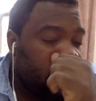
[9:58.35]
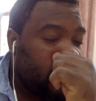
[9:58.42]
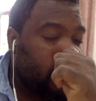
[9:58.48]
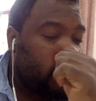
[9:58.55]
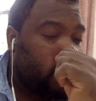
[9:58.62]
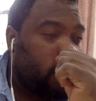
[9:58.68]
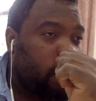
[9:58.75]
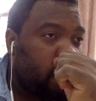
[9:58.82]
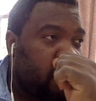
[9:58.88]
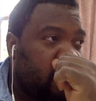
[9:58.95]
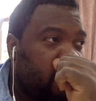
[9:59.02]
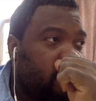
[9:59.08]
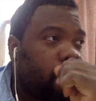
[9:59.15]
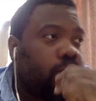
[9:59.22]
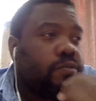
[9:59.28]
in terms
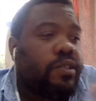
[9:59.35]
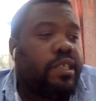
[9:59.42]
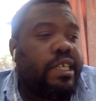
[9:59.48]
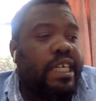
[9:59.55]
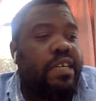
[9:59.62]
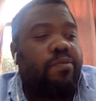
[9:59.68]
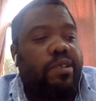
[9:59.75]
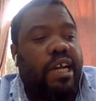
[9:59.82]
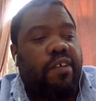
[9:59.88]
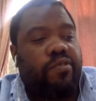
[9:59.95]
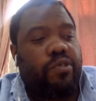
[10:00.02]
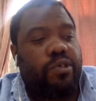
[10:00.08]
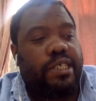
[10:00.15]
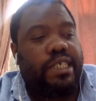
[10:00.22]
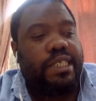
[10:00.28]
of even
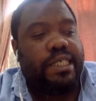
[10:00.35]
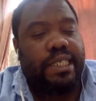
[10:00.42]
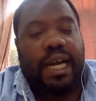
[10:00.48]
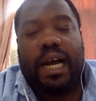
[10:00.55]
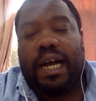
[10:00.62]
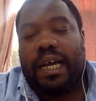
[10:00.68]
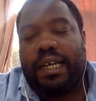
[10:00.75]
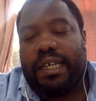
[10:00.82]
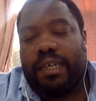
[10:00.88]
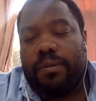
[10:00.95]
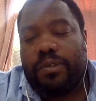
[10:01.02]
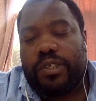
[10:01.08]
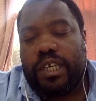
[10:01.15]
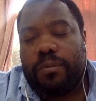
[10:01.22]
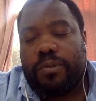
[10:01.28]
after he died, he
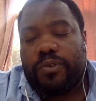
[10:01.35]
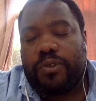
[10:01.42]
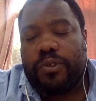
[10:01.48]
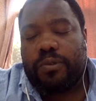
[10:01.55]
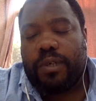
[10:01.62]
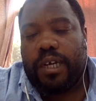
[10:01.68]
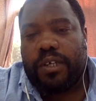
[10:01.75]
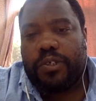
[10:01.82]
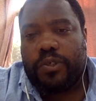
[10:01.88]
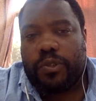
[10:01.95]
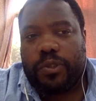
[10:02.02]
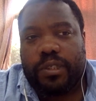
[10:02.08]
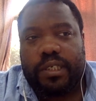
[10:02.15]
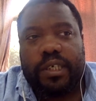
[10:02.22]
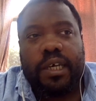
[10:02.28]
was able to
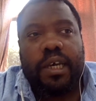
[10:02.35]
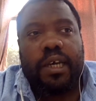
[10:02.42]
actually